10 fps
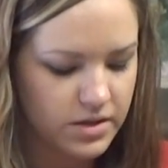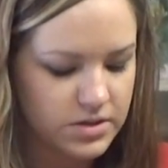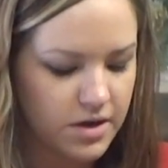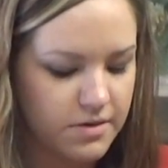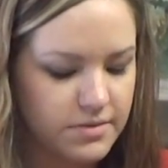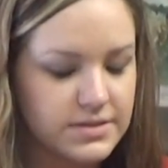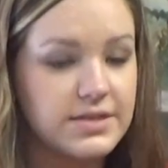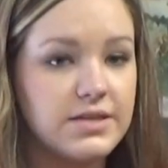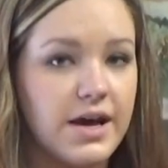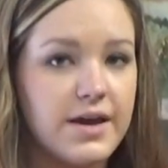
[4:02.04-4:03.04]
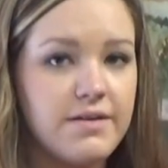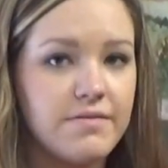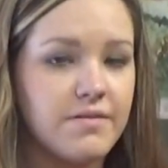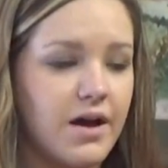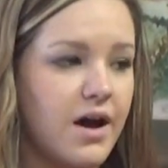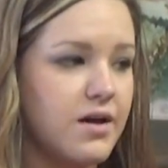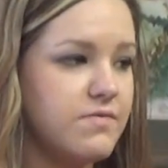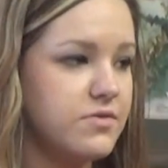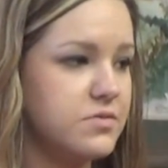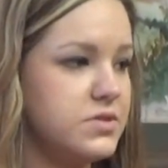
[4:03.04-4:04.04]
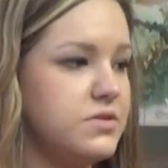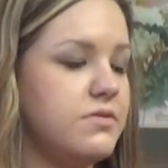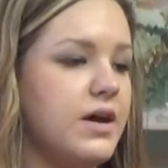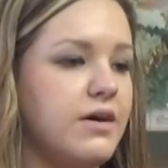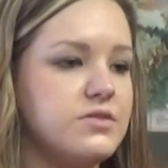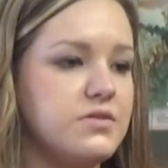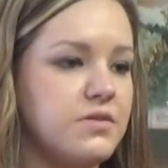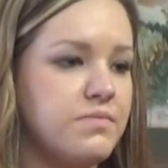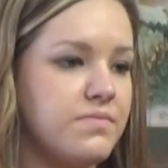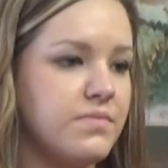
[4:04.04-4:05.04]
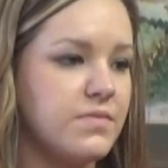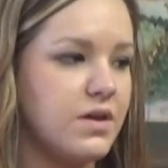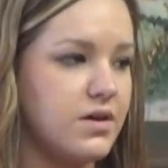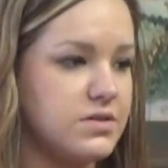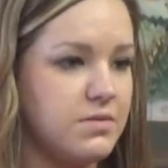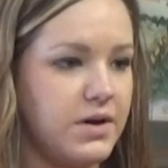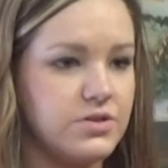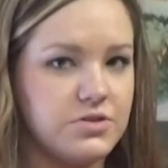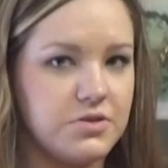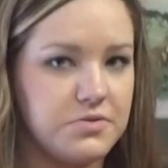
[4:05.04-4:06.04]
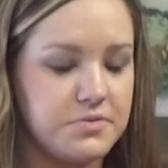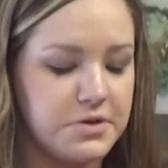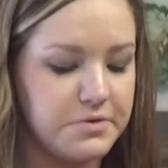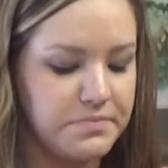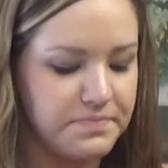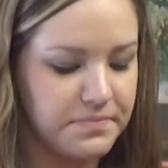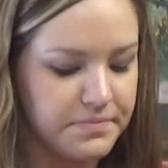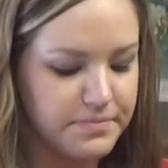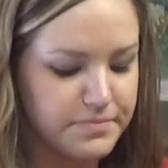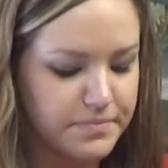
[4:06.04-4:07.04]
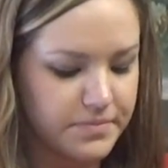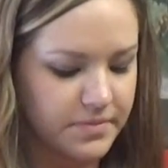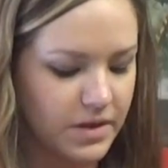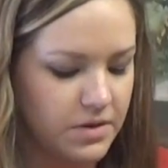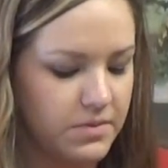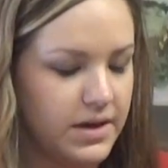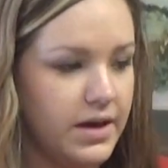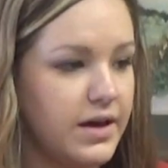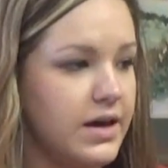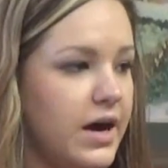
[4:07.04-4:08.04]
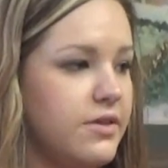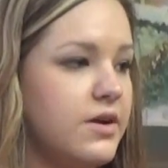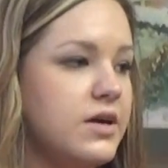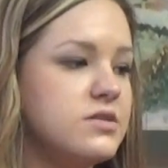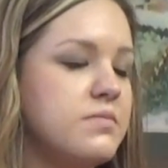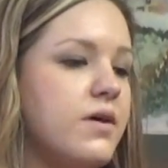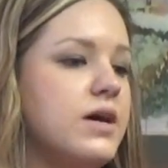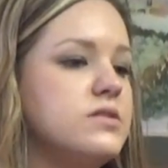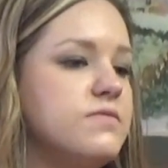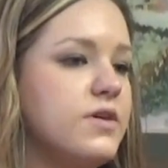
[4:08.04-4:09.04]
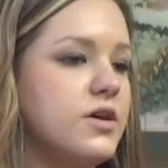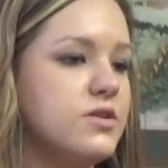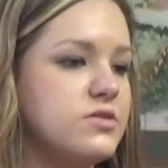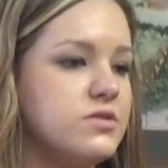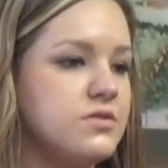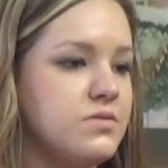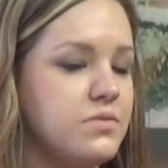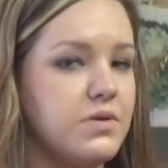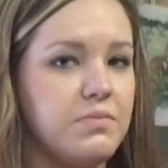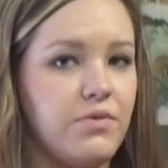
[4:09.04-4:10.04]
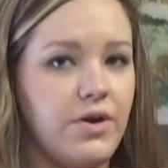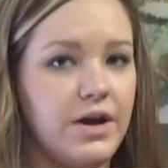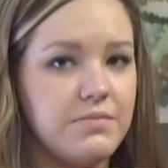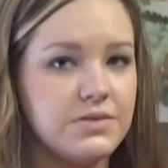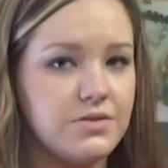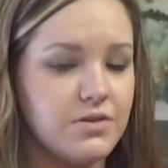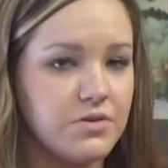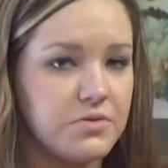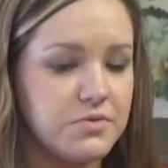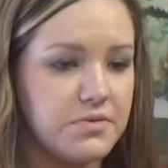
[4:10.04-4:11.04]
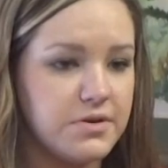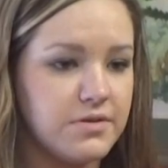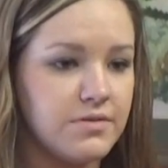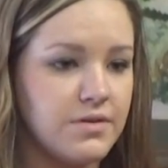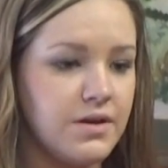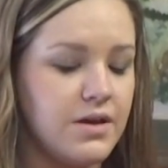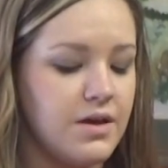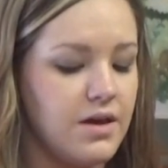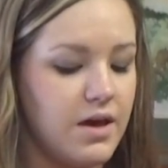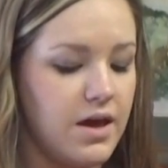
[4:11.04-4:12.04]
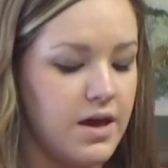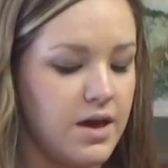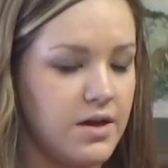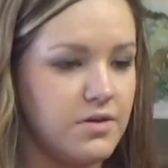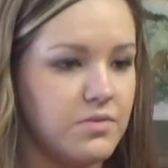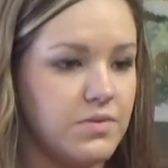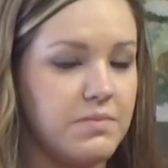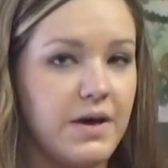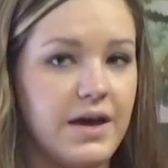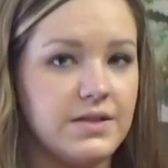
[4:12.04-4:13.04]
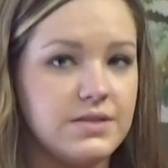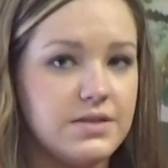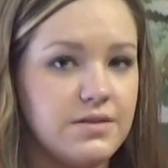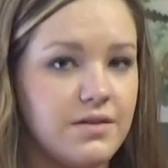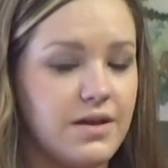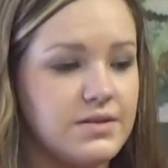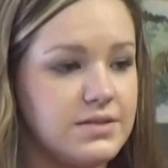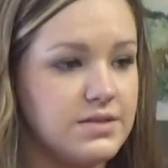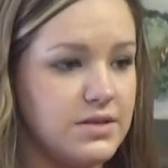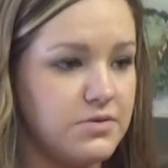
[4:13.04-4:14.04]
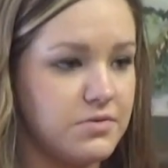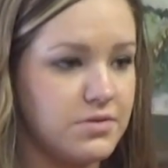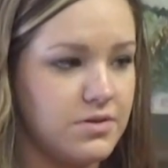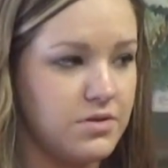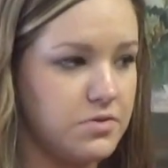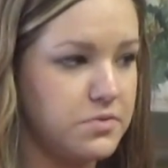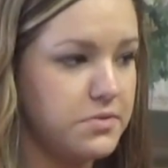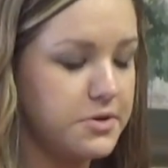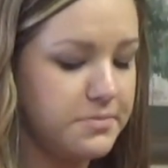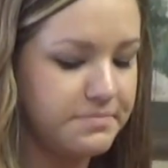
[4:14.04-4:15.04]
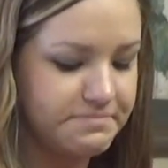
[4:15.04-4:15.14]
So today I informed you on how to customize your cooler. We gathered our supplies first, we prepped the cooler, and we painted and sealed the cooler.